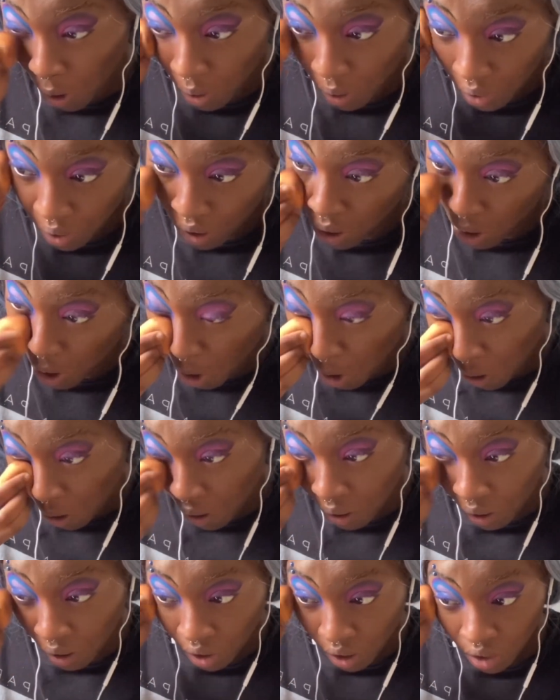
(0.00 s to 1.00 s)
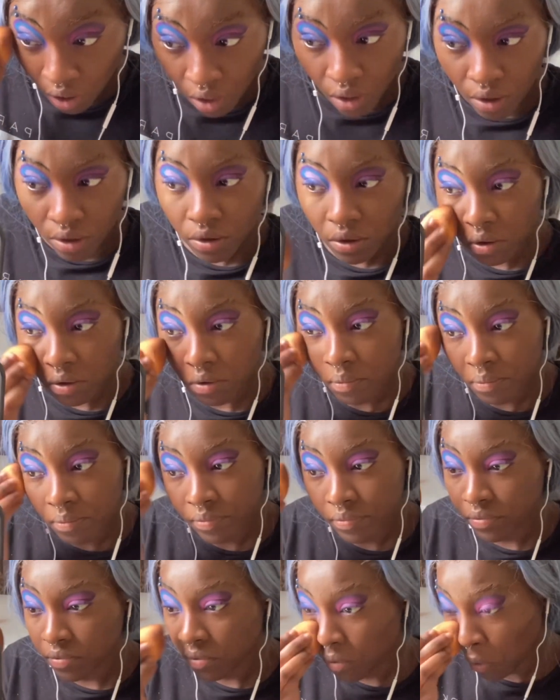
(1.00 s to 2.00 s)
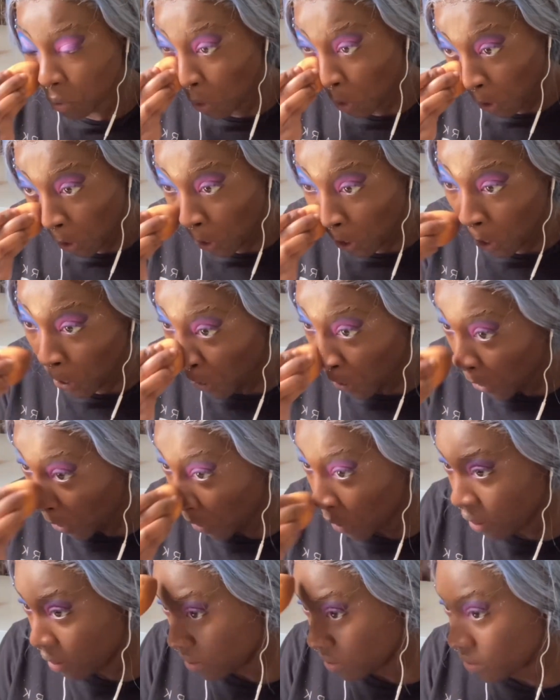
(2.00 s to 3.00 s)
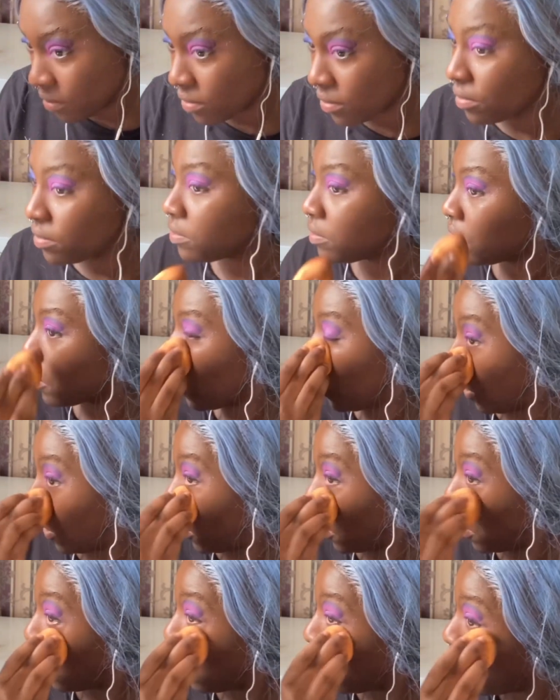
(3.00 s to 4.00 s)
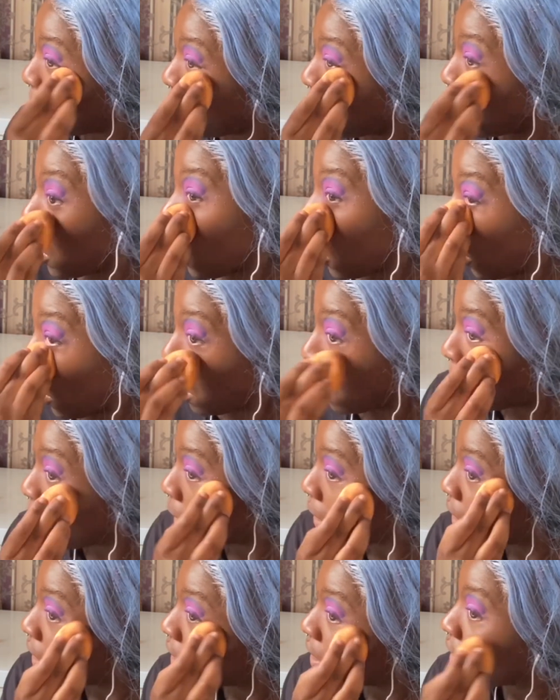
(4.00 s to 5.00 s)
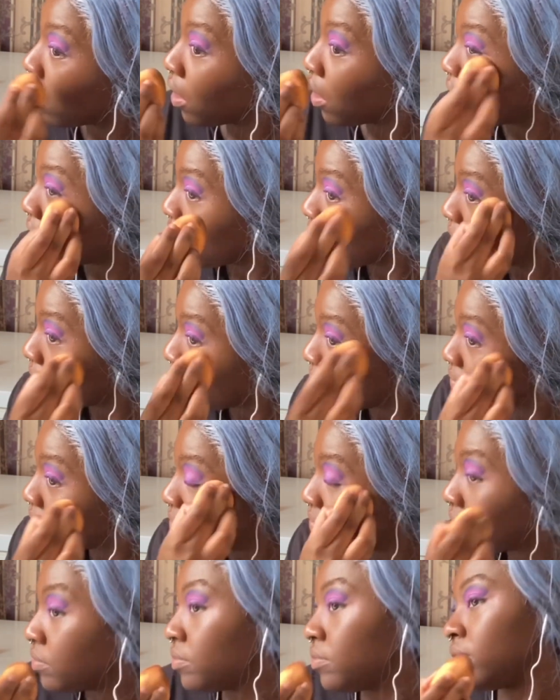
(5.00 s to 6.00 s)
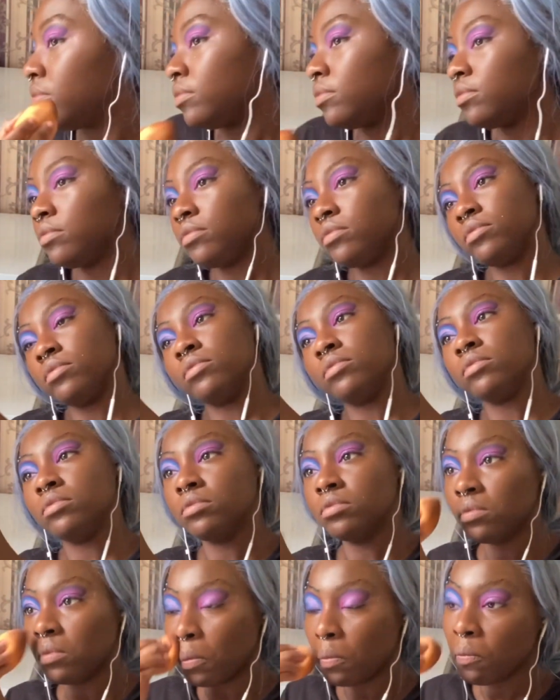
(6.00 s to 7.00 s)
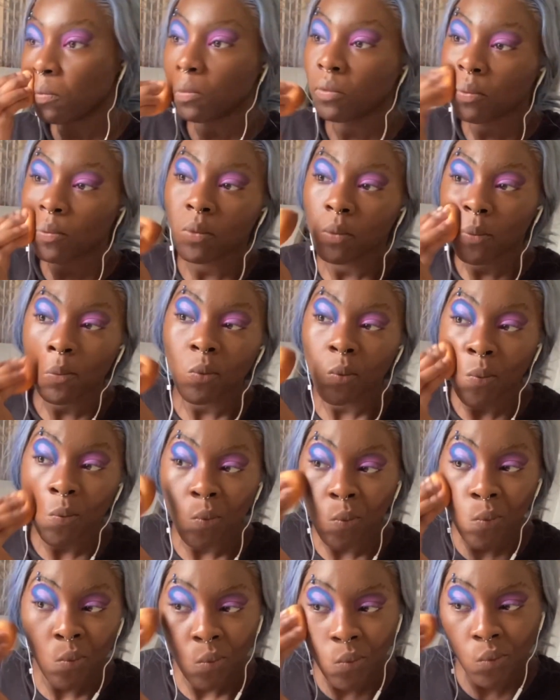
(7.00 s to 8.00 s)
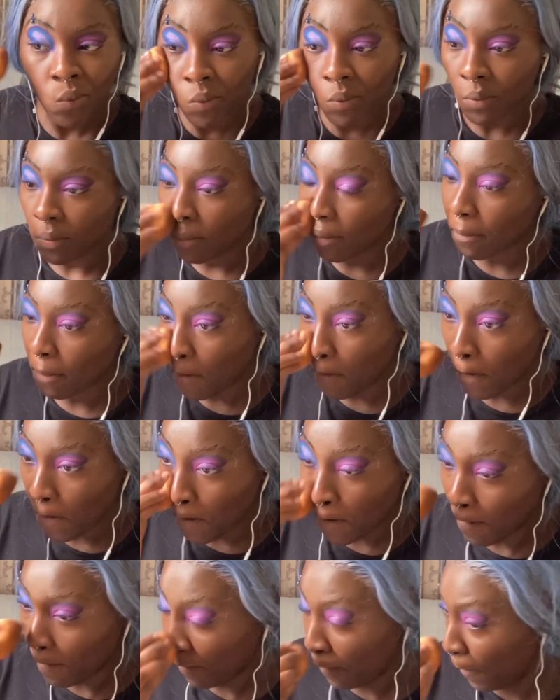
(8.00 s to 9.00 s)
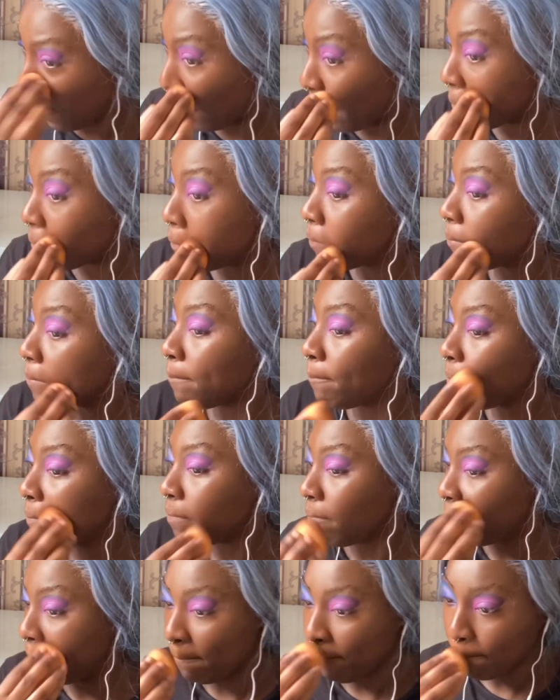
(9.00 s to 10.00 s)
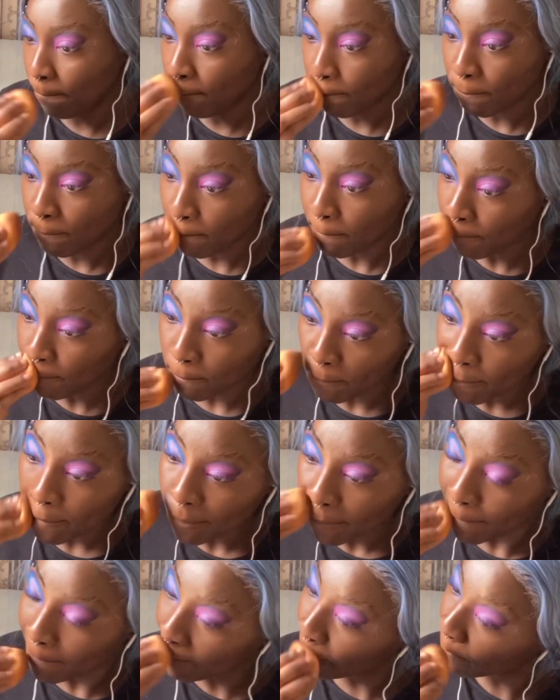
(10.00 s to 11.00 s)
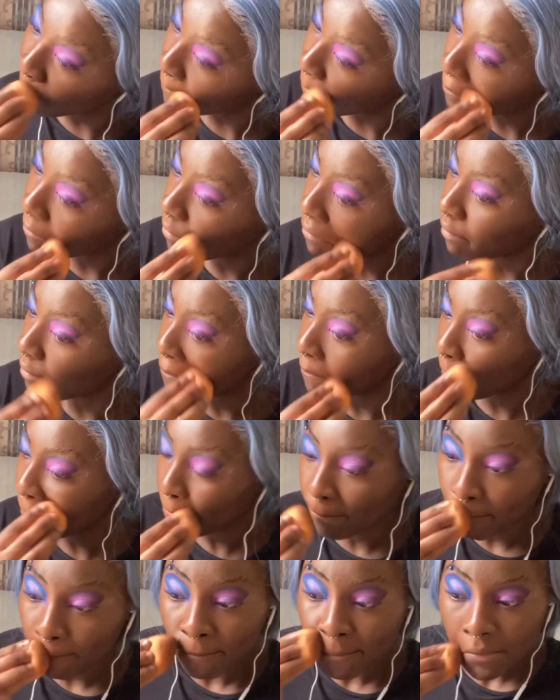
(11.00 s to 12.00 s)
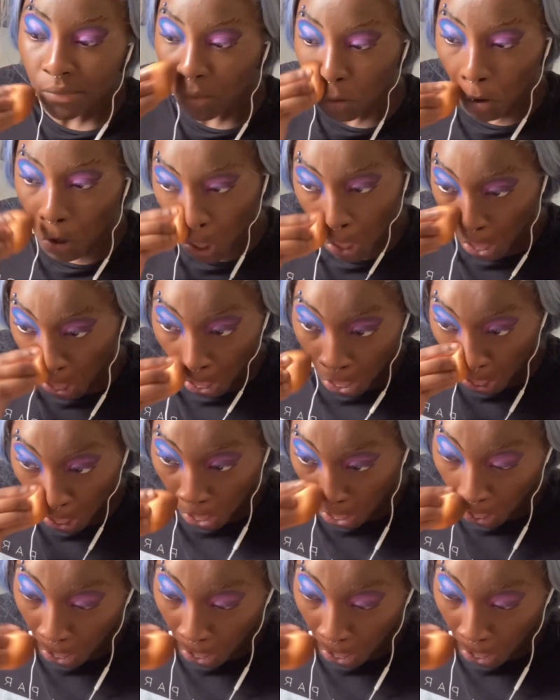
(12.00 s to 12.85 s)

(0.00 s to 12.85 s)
but people like, I, I get it's the internet, and you know, people will like make a huge thing out of nothing, but like the memes and jokes are really funny. I enjoyed that. So um I have this great